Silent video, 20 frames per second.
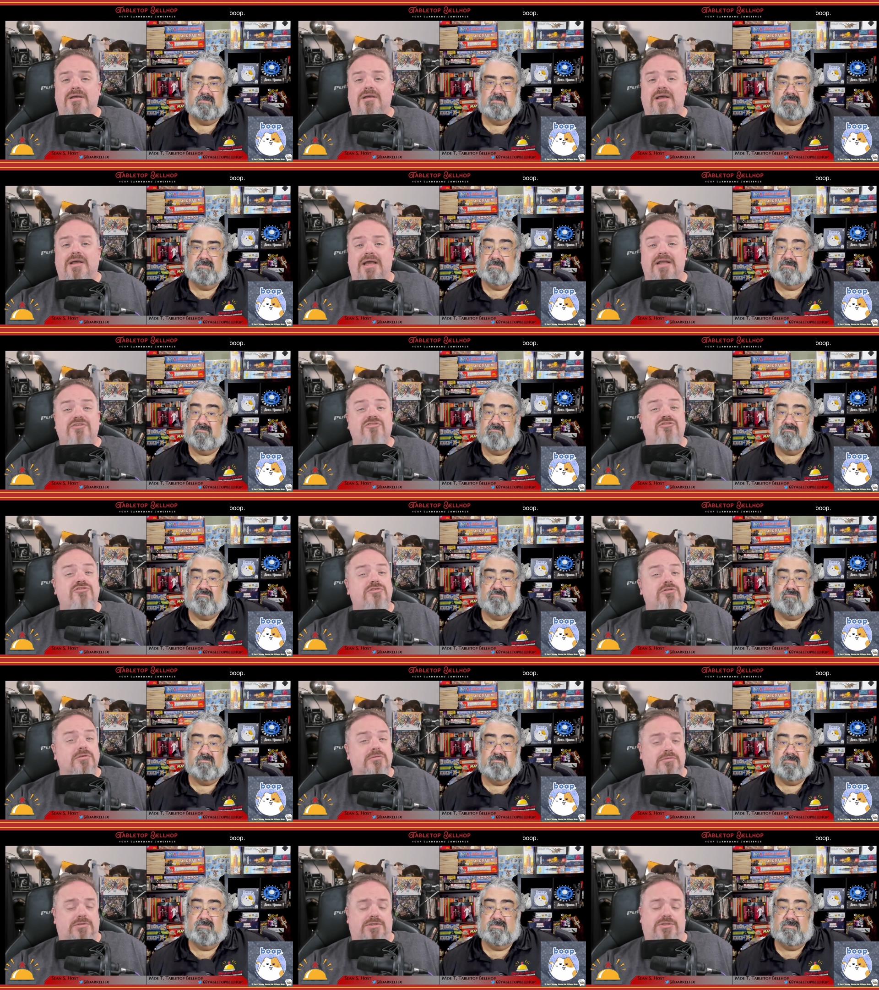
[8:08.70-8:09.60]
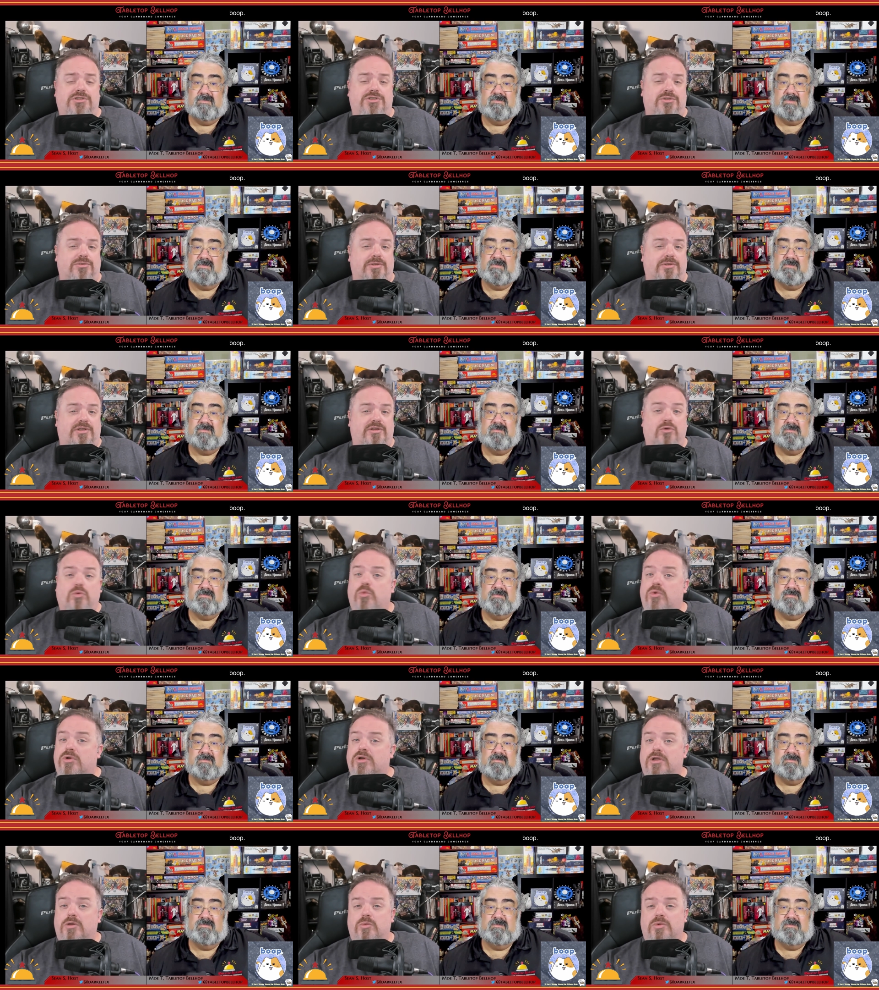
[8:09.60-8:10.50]
Speaker 1: and don't enjoy the
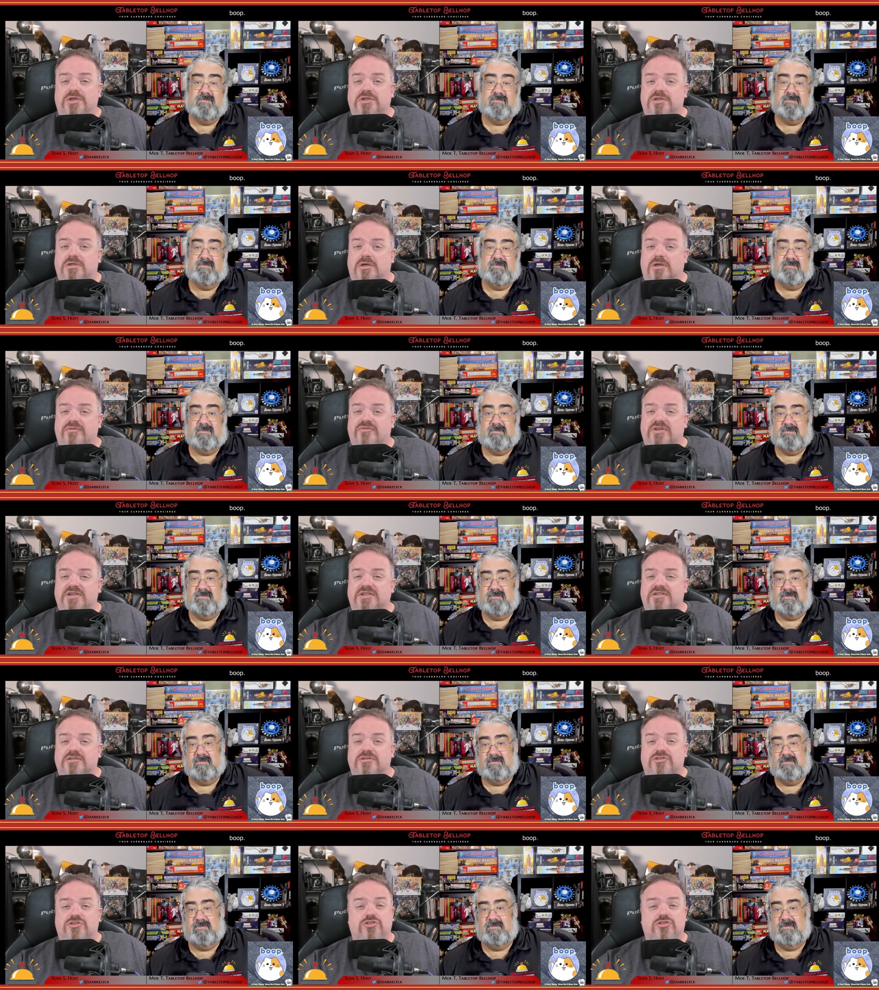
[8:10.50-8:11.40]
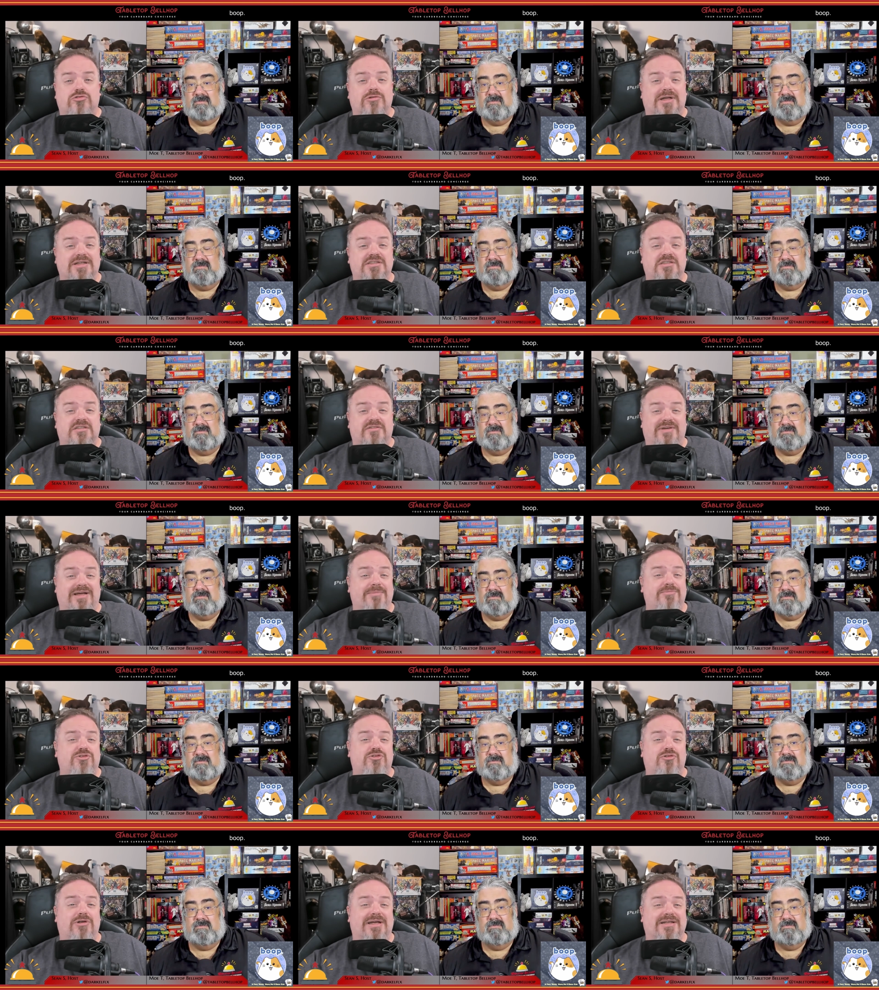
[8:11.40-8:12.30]
one-on-one conflict and stress of
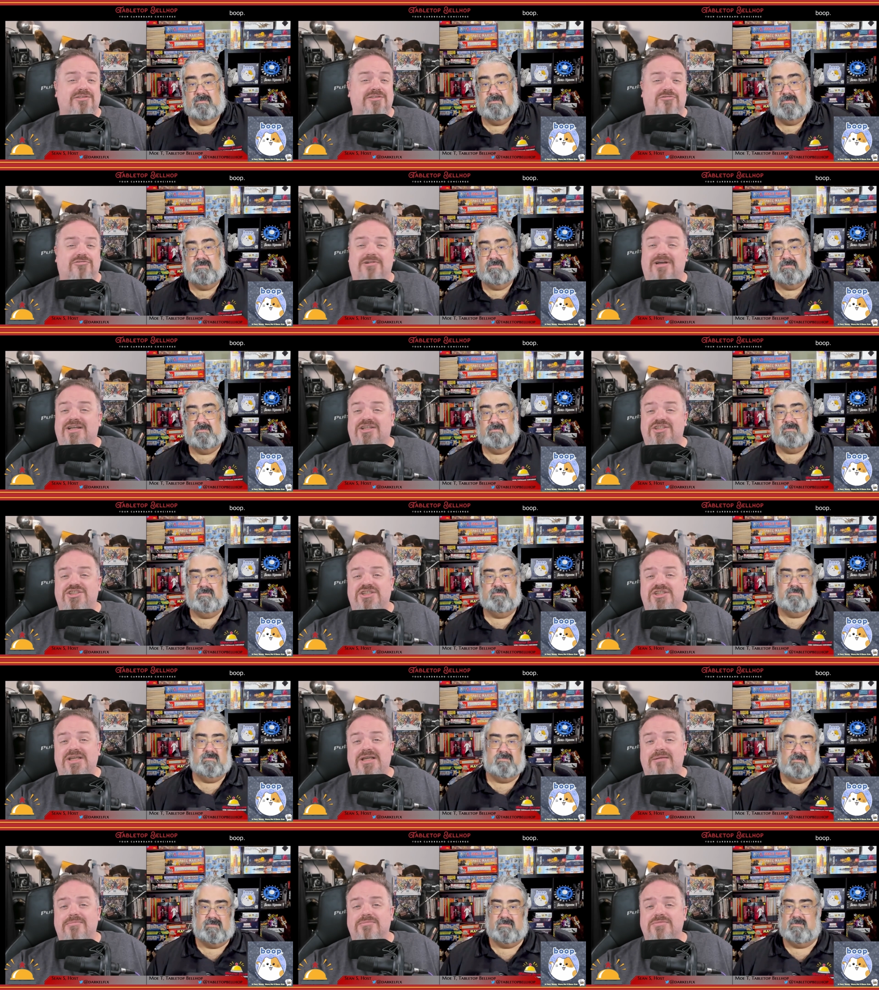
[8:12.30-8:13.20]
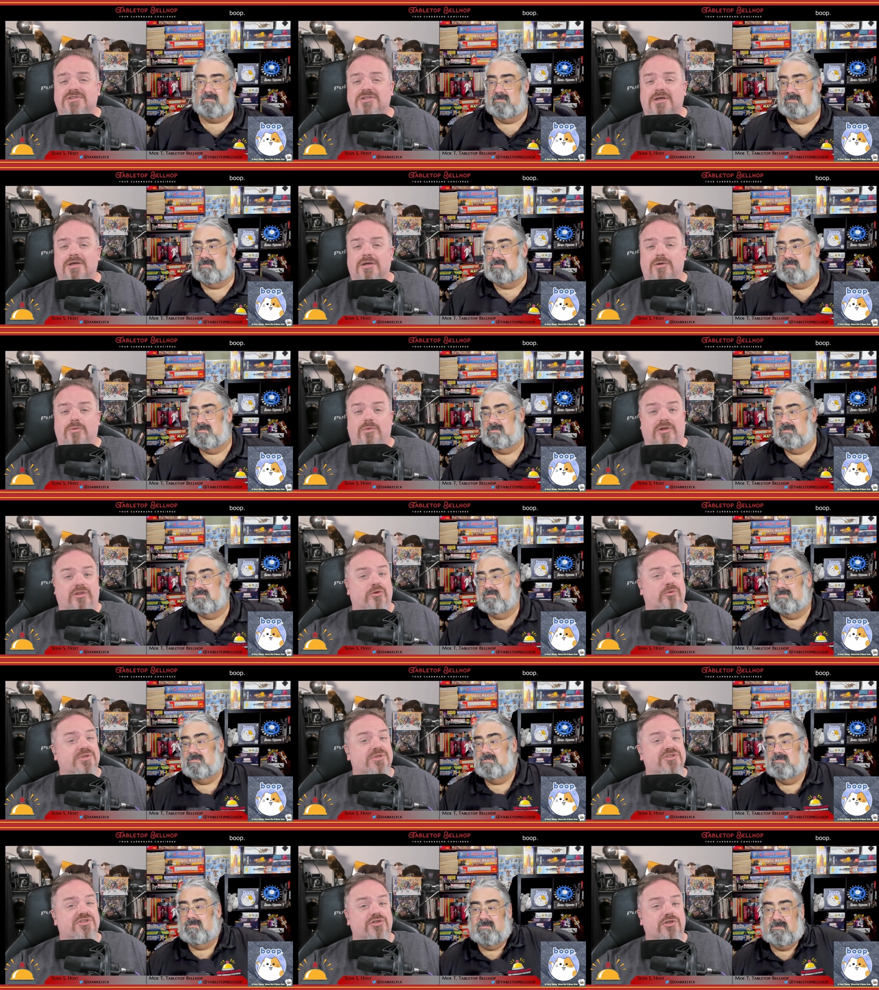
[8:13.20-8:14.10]
abstract strategy games where
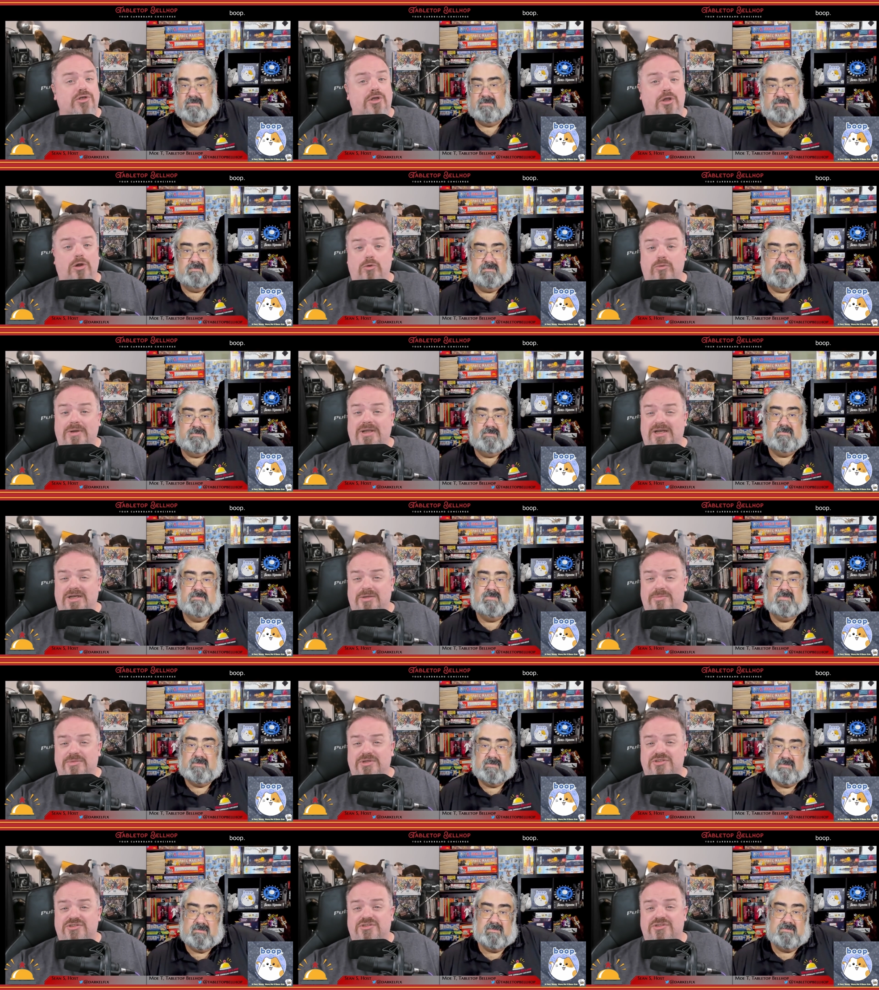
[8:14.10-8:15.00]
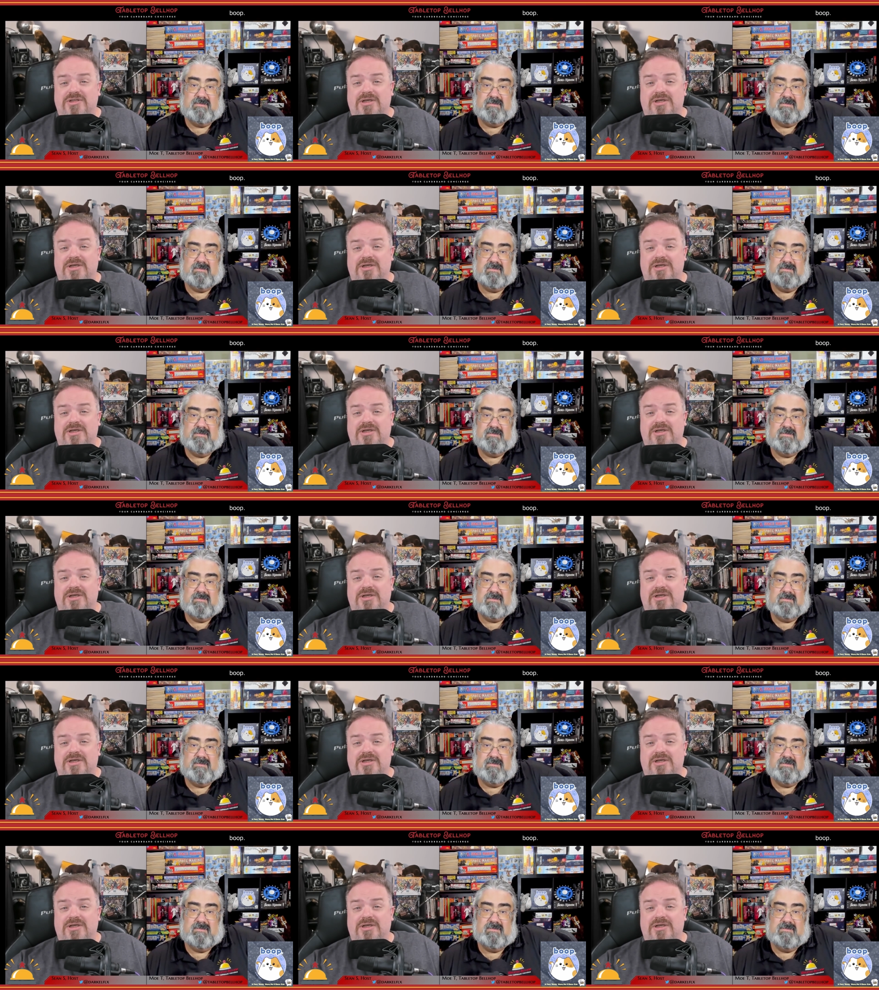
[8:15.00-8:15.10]
there is no randomness